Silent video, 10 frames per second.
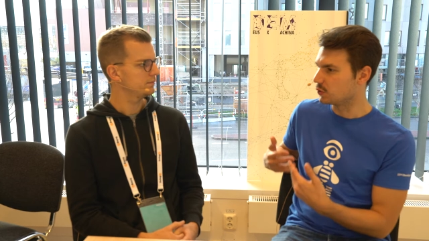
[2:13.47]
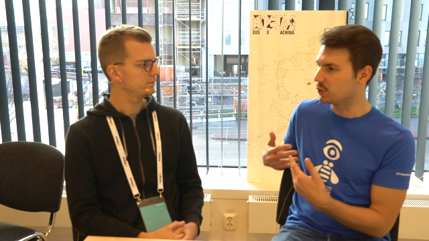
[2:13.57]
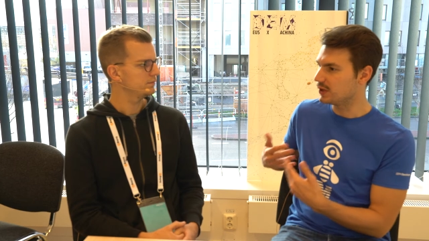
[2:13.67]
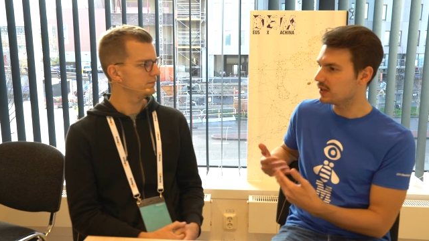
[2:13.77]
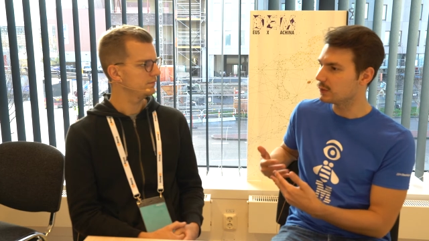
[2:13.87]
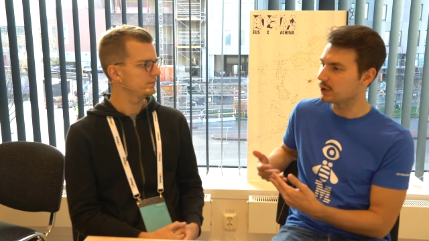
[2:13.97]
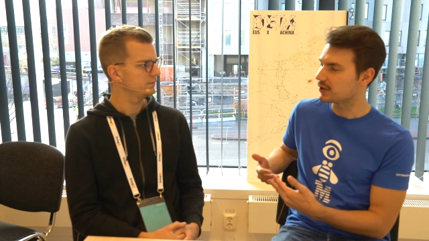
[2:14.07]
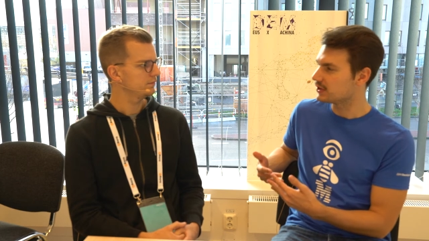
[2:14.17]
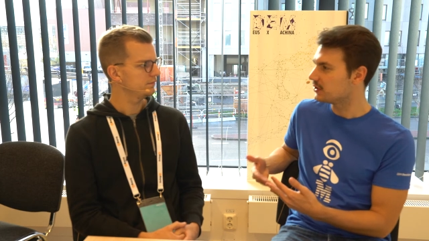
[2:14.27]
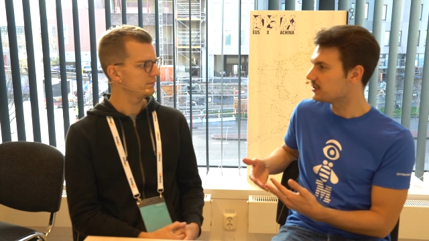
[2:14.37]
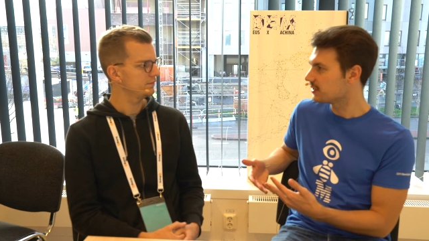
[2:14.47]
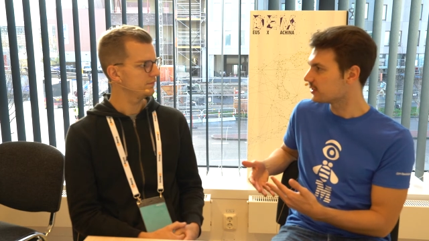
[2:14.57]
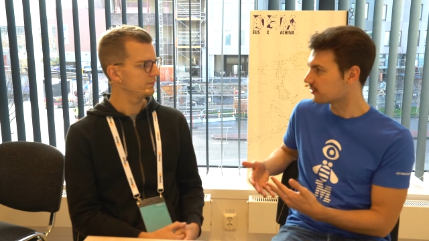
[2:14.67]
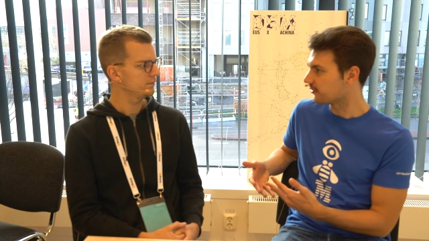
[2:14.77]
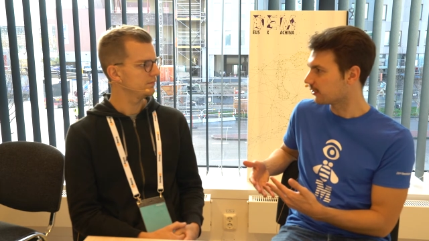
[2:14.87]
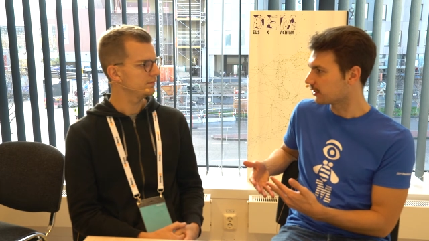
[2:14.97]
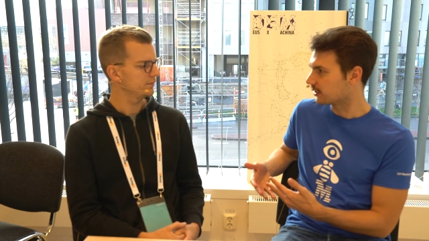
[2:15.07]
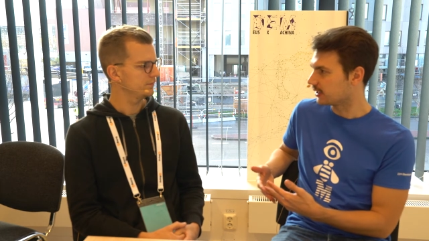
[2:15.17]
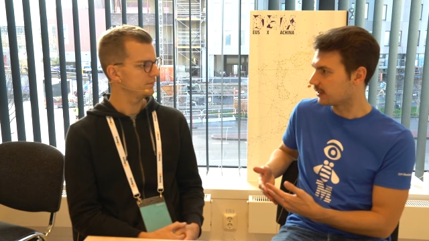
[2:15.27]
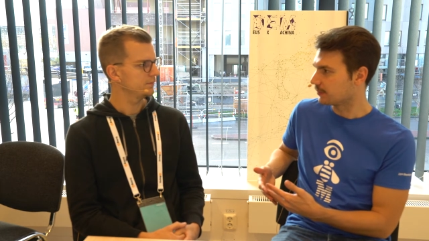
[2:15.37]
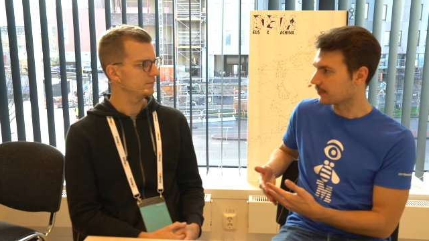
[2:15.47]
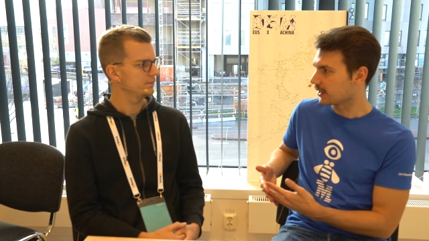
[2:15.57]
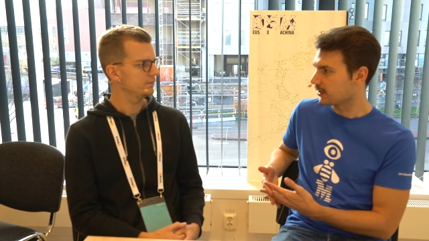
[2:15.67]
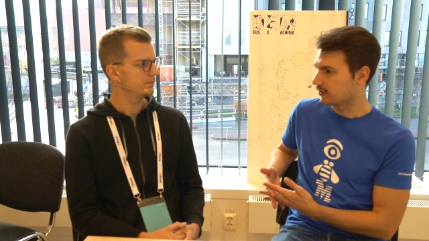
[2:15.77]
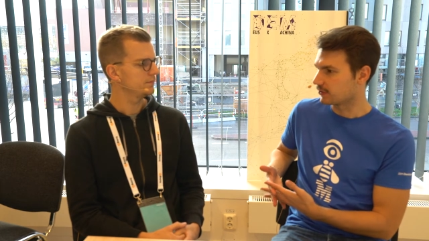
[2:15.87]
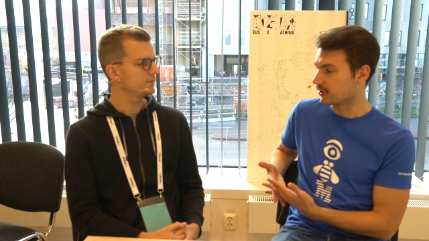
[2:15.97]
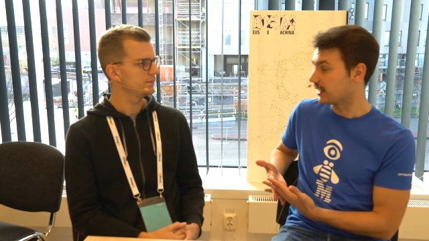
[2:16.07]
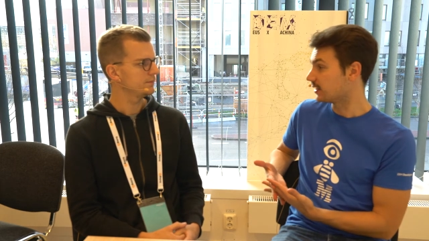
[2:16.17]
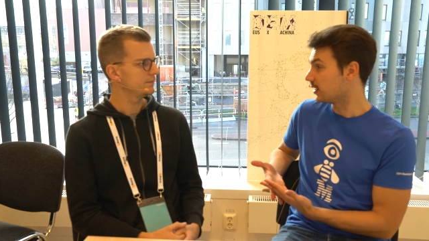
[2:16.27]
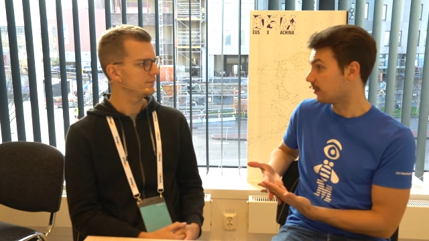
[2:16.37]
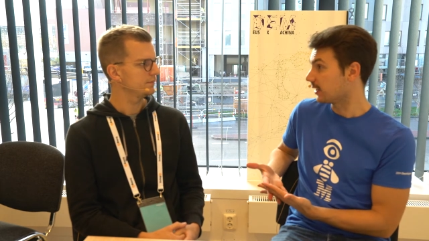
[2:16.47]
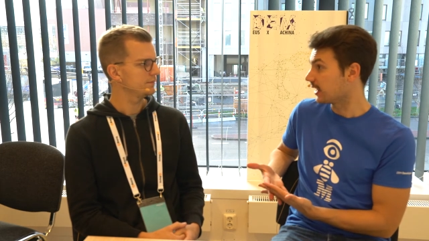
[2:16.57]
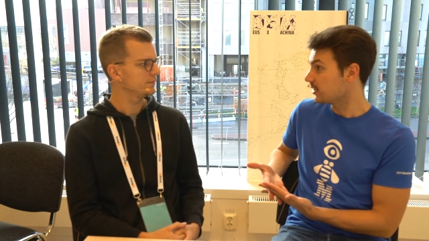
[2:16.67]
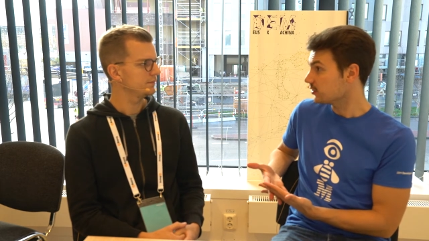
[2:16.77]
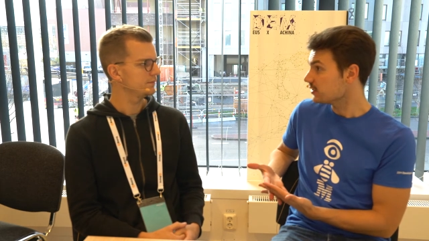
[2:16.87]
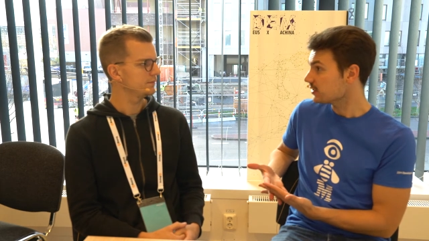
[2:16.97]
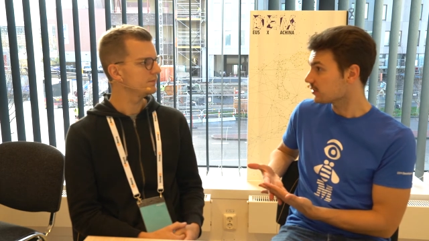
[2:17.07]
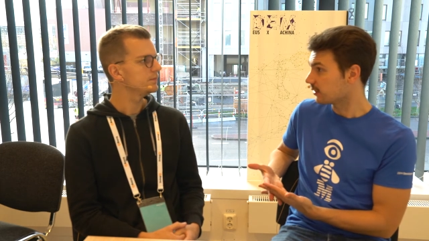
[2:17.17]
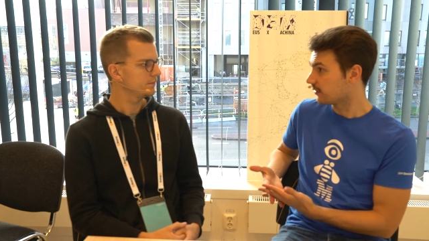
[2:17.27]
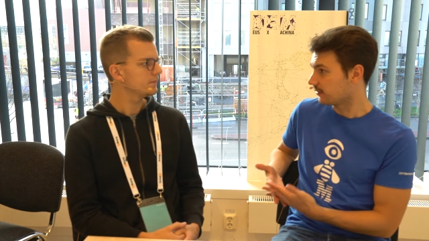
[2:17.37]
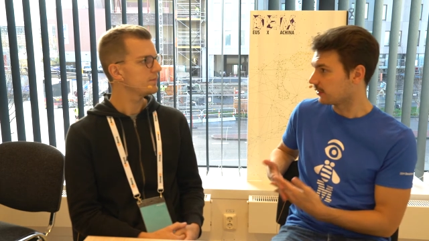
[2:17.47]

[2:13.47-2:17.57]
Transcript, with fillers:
Speaker 1: real-world usage for um, for applications, right?